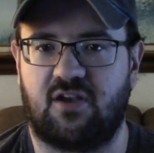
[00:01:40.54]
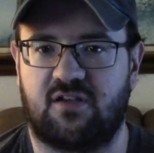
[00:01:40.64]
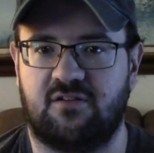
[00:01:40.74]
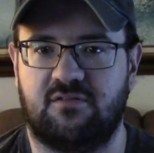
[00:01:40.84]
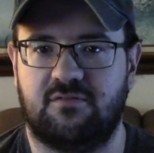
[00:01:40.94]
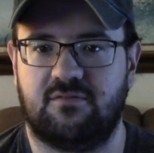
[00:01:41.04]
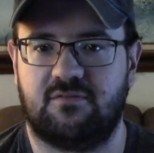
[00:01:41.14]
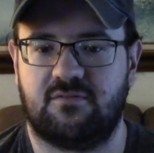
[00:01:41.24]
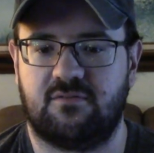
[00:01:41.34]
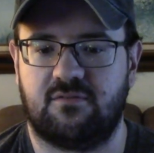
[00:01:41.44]
on
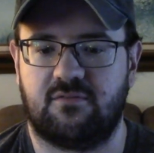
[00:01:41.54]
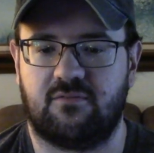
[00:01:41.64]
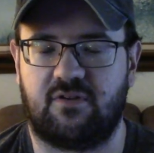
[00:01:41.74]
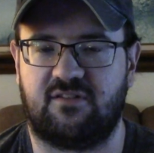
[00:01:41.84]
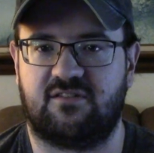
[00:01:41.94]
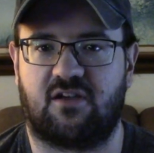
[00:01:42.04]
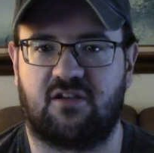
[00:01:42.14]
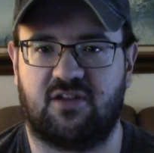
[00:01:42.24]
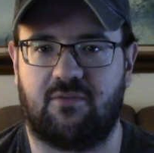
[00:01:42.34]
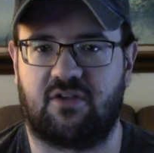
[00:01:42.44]

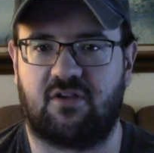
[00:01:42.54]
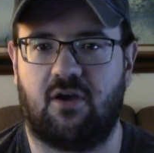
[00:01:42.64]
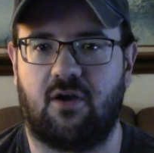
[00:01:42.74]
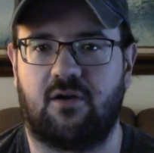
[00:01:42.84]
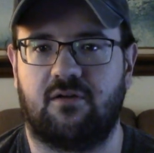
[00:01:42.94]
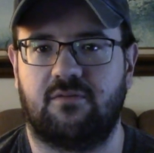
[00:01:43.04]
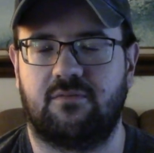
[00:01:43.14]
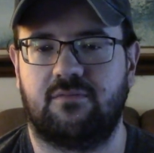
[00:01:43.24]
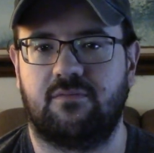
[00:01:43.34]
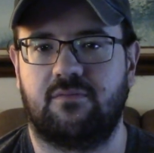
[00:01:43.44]
top of the car,
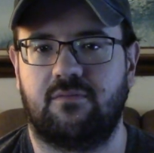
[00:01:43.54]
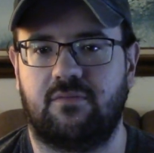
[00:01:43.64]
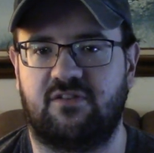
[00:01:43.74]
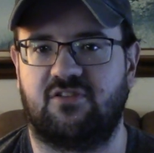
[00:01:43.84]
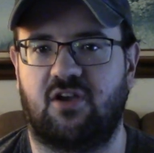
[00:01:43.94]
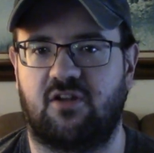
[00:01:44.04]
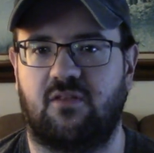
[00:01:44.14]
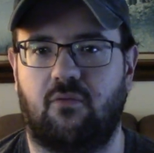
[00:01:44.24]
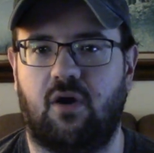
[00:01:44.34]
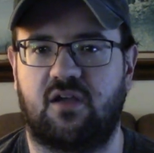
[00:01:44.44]
when he's talking on
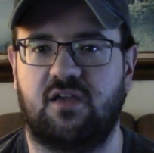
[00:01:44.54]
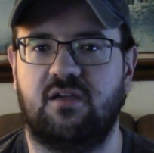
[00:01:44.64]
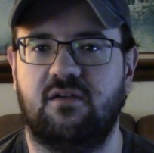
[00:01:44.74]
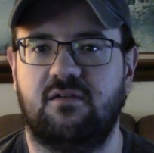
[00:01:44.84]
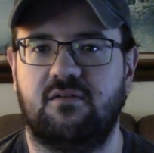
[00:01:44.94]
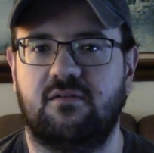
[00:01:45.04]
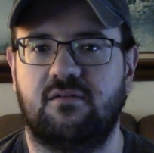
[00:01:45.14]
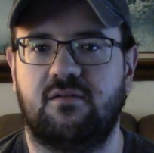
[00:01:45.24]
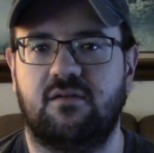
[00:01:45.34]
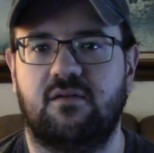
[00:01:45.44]
the walkie
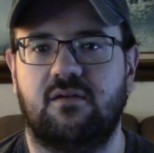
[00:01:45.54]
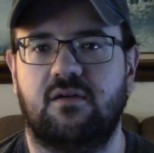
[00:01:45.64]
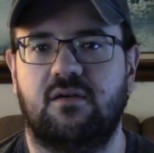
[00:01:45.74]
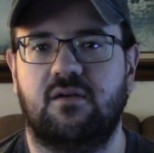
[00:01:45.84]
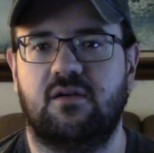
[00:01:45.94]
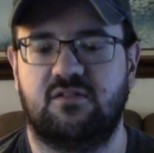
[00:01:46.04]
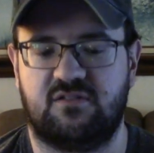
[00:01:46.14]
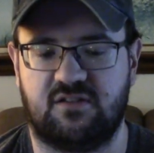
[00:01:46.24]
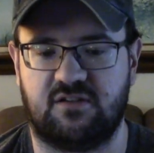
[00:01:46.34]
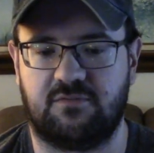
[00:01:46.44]

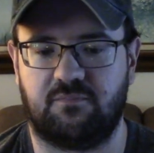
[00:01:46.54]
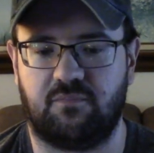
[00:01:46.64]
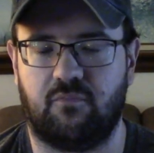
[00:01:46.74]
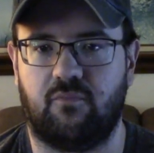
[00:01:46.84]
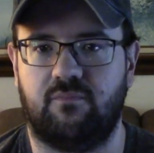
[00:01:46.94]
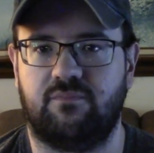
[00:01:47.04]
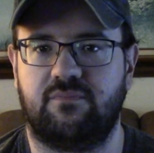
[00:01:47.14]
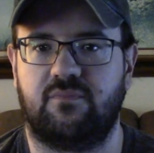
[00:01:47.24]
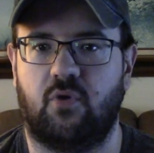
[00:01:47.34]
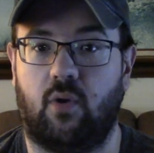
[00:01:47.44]
to
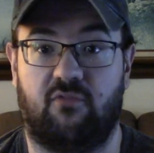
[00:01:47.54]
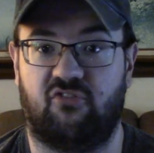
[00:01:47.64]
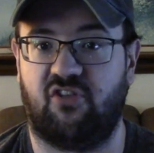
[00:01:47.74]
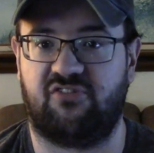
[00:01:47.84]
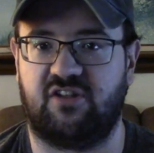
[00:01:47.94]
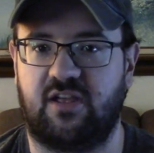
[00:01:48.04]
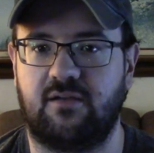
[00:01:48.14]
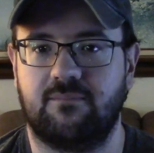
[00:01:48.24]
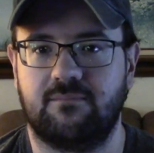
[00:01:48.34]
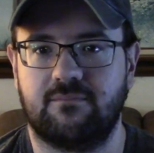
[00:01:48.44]
whoever's listening,